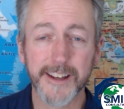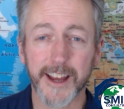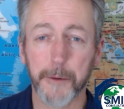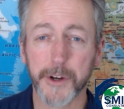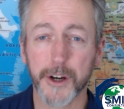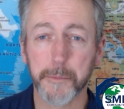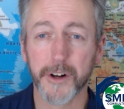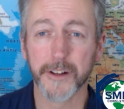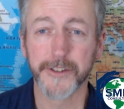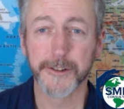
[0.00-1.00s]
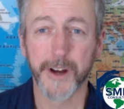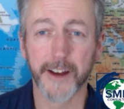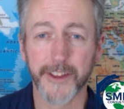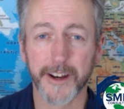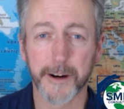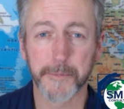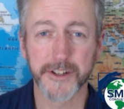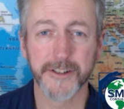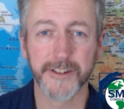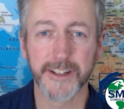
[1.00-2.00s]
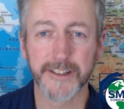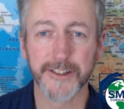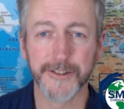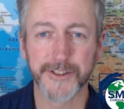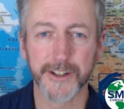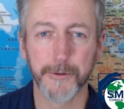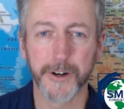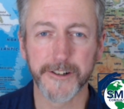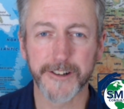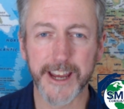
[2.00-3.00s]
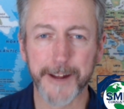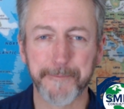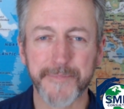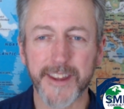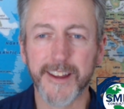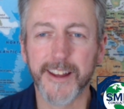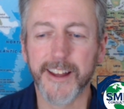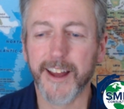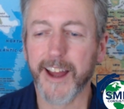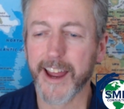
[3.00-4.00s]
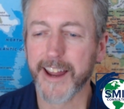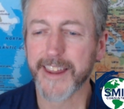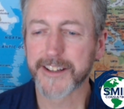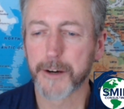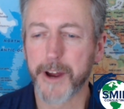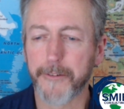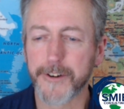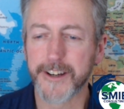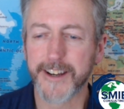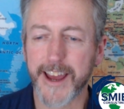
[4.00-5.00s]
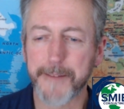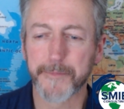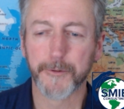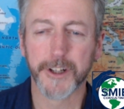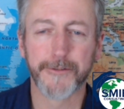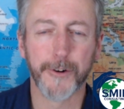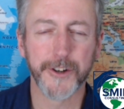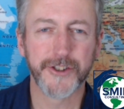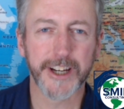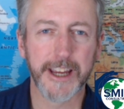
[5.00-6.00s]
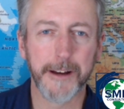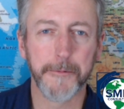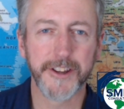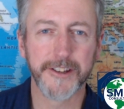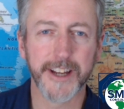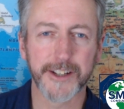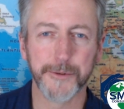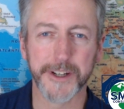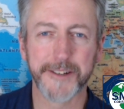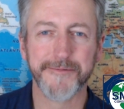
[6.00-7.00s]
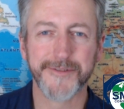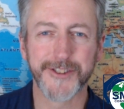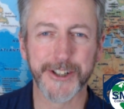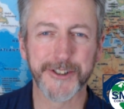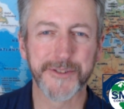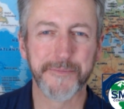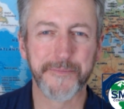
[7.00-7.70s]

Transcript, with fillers: And we hope all of you have that opportunity to do so where you can. And that's all we have for you today. We look forward to checking in with you next week. Cheers.